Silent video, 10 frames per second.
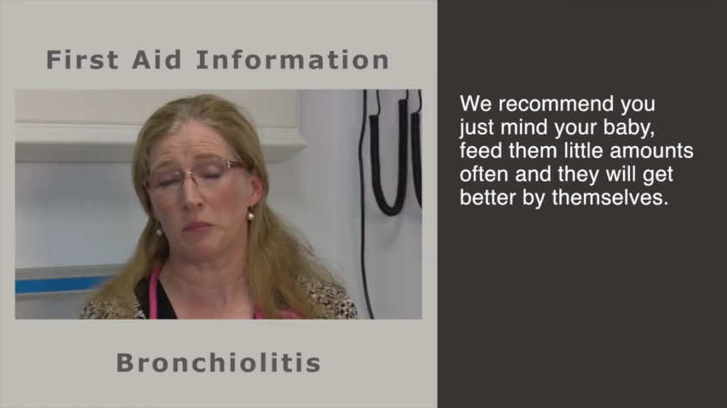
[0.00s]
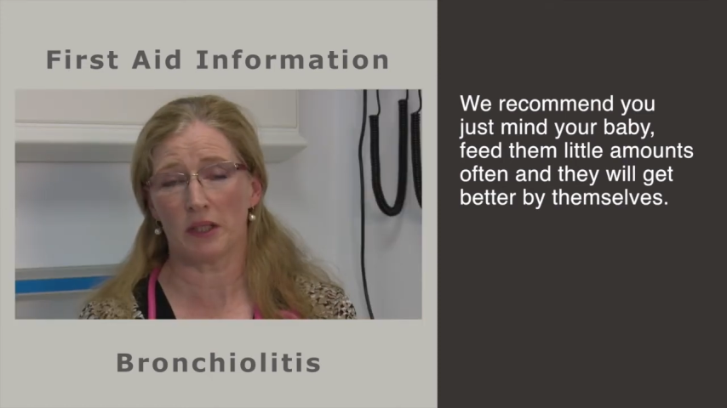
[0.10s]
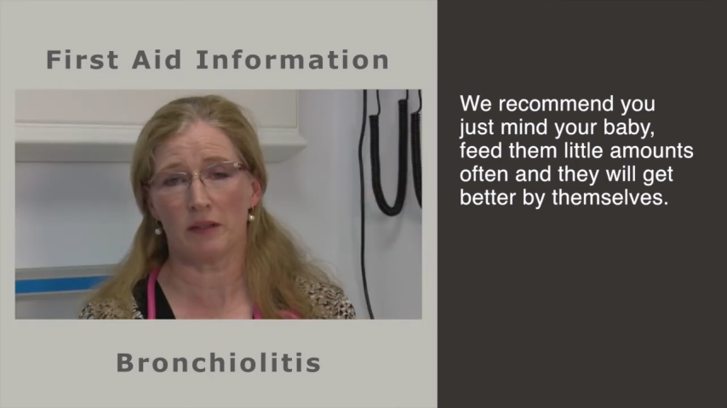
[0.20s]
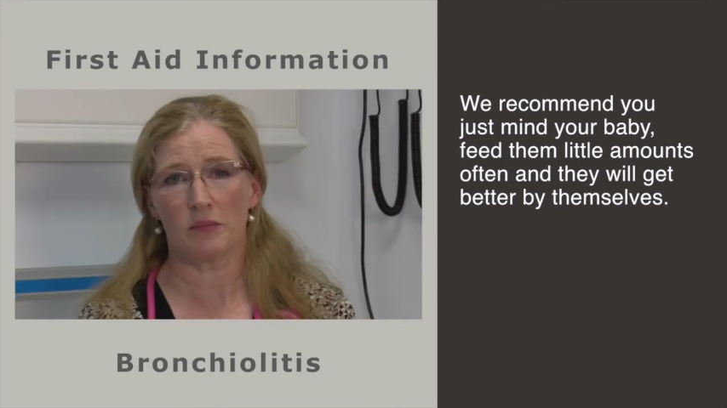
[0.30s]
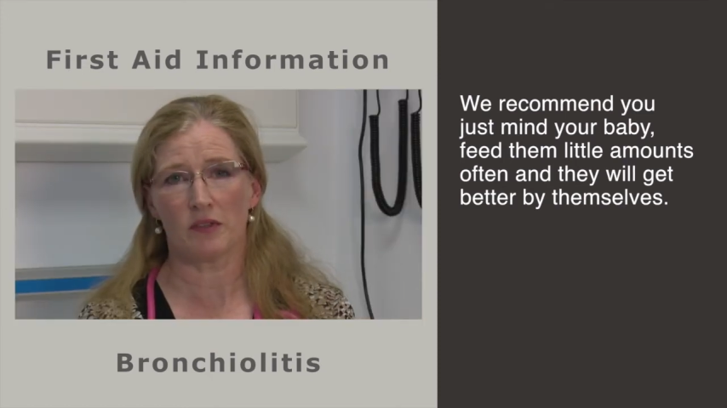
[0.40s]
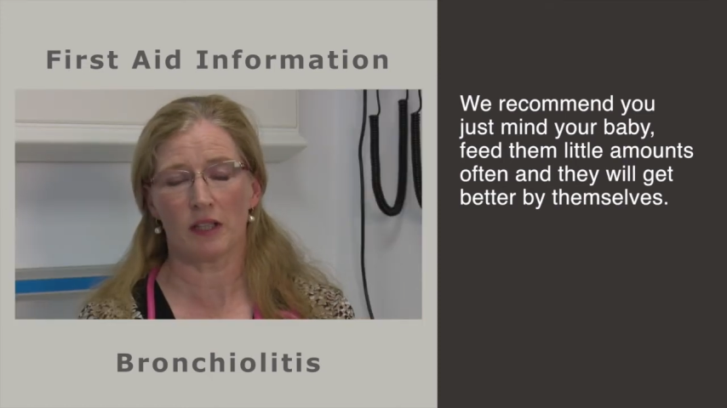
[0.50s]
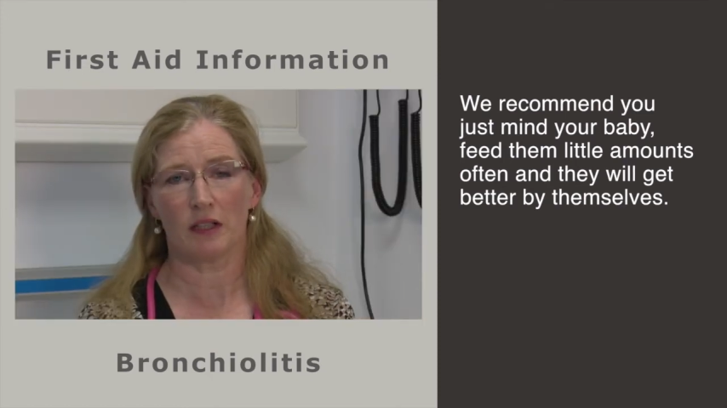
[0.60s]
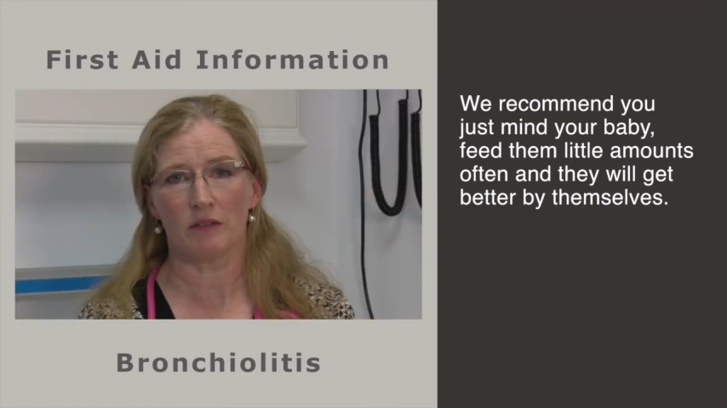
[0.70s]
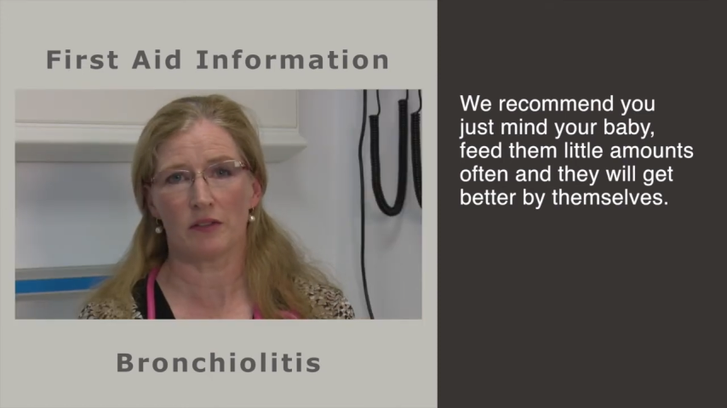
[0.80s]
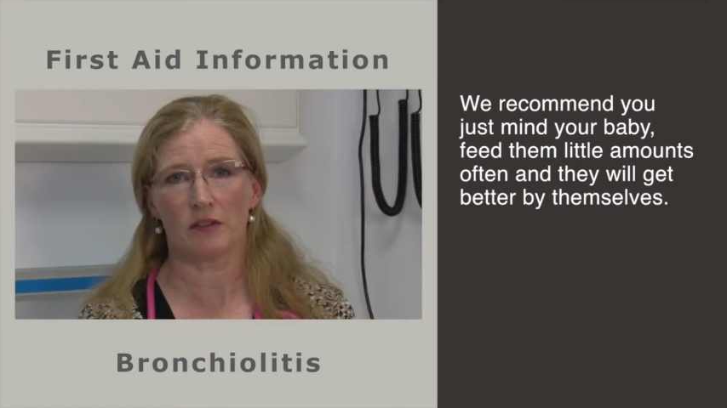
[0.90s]
by
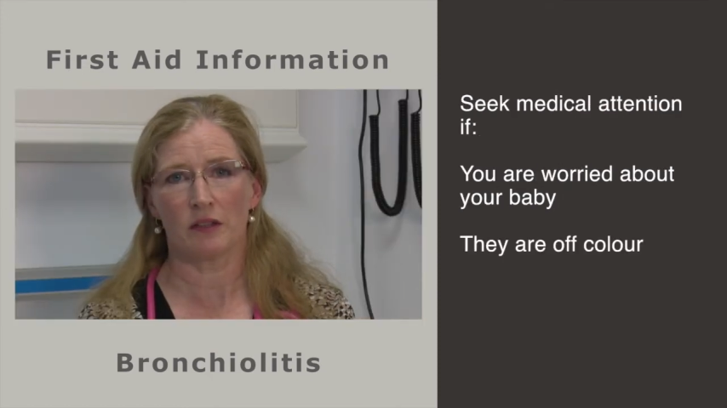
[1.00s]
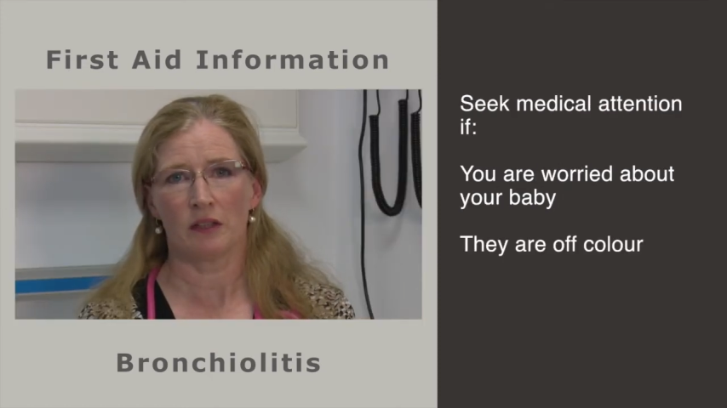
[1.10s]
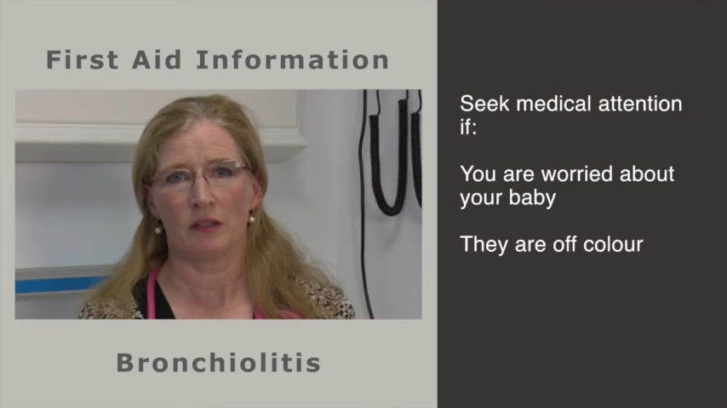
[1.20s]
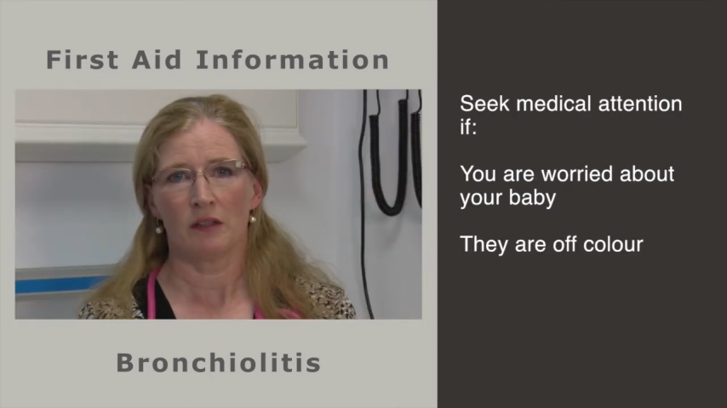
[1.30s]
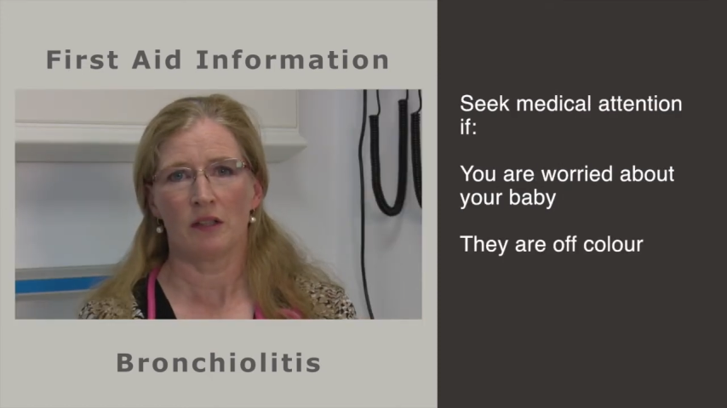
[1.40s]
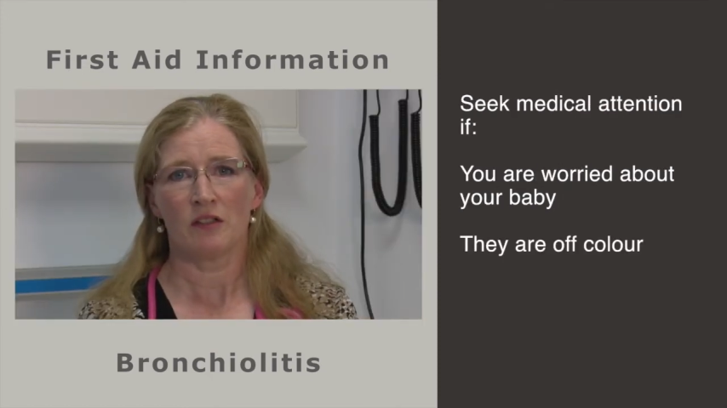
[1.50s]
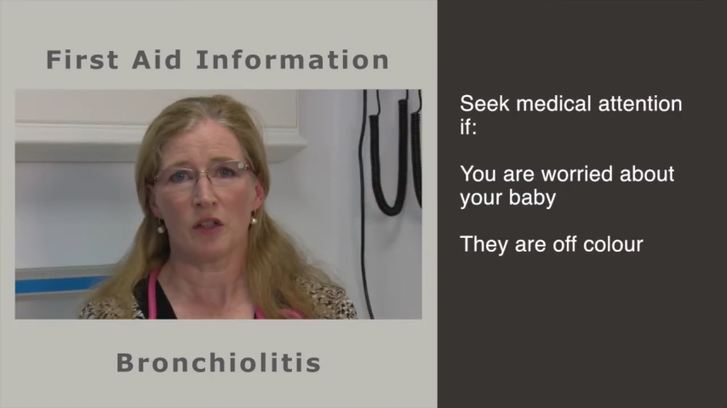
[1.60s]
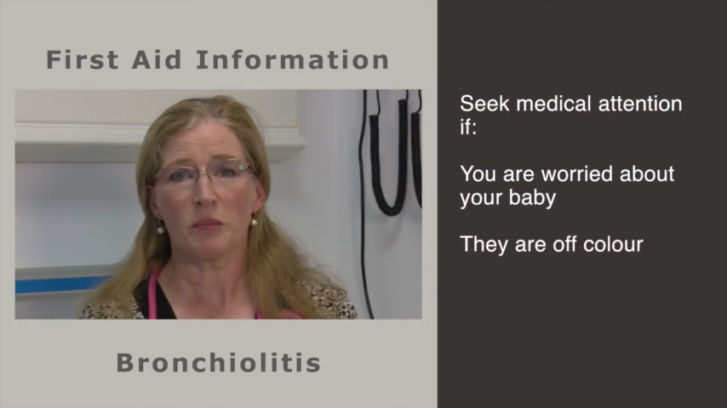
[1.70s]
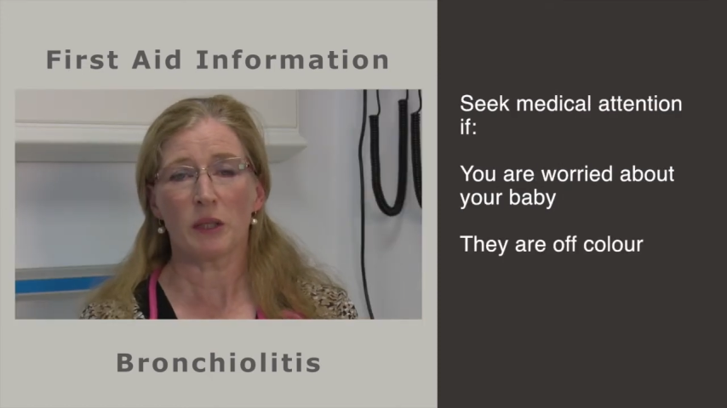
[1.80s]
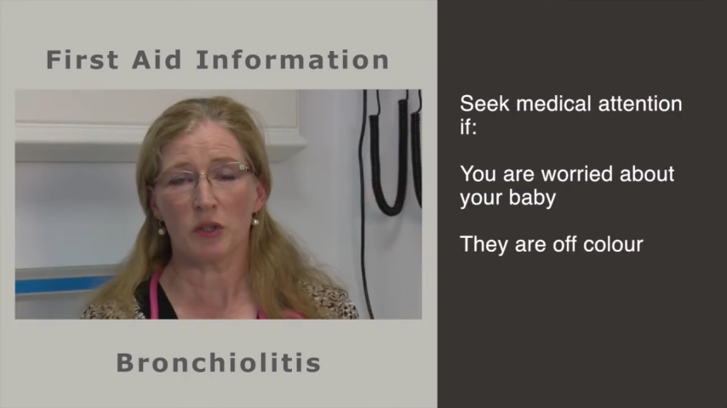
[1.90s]
themselves.
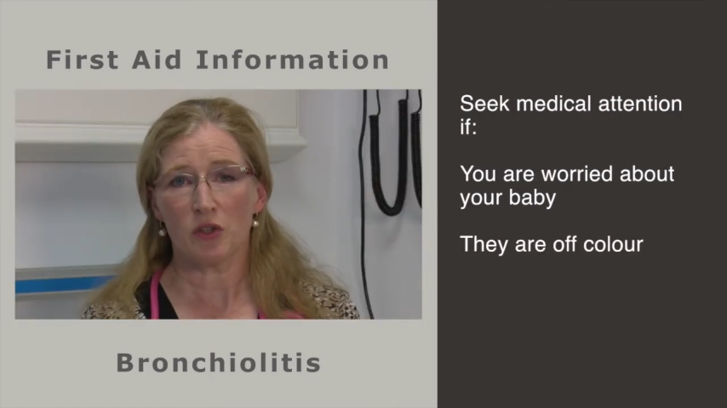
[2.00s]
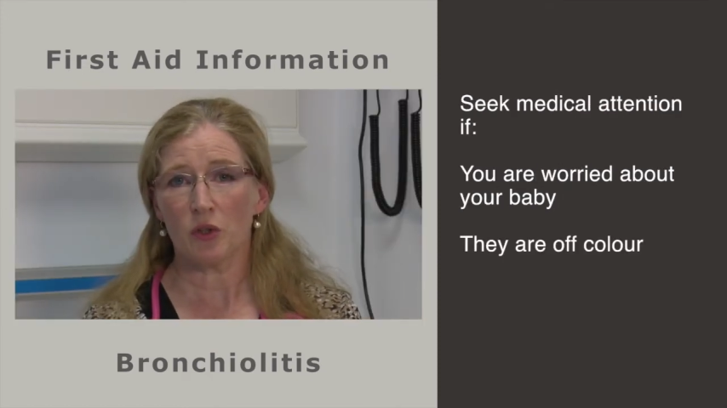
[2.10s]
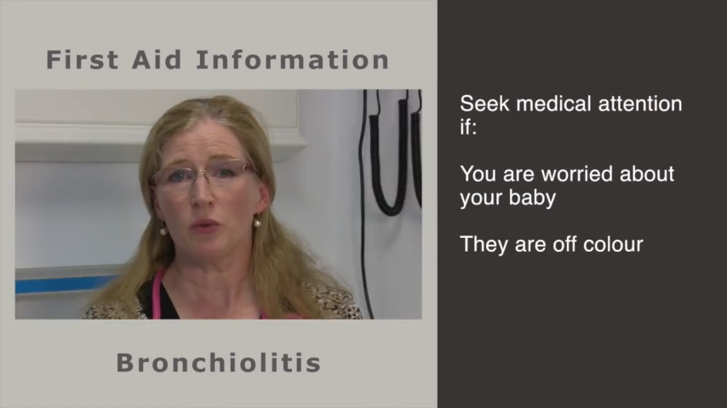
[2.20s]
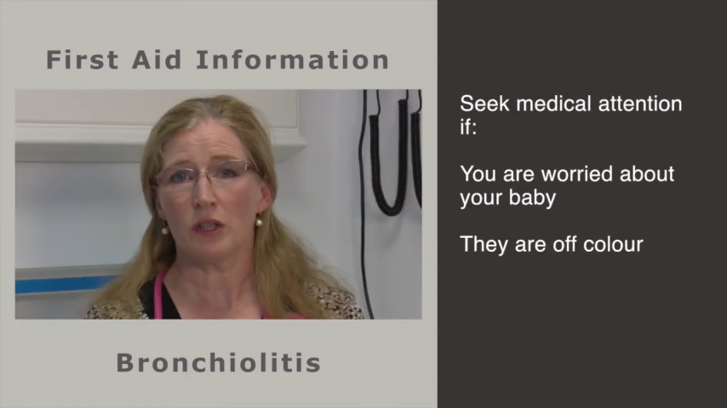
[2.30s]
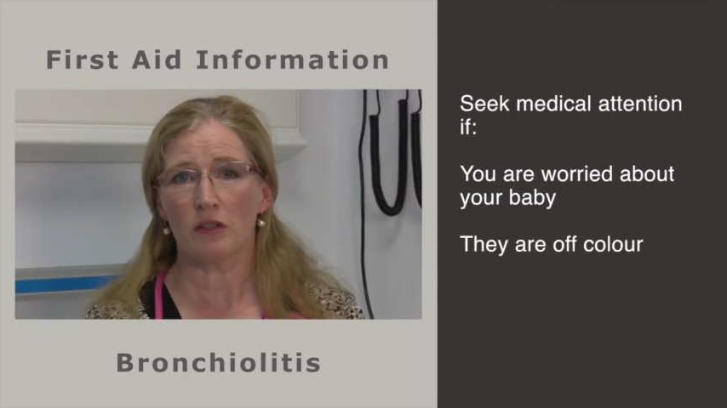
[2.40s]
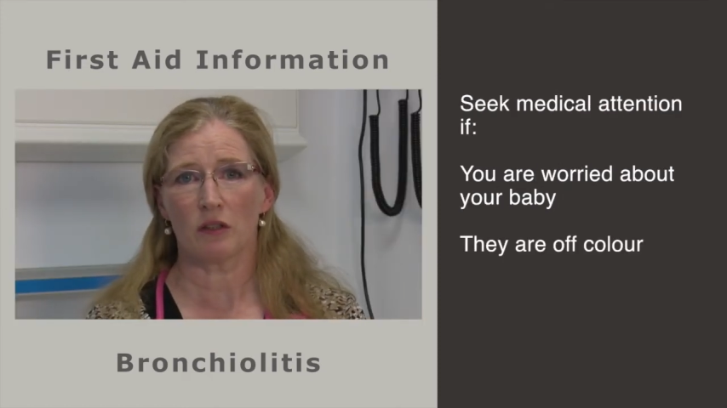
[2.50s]
Some babies do need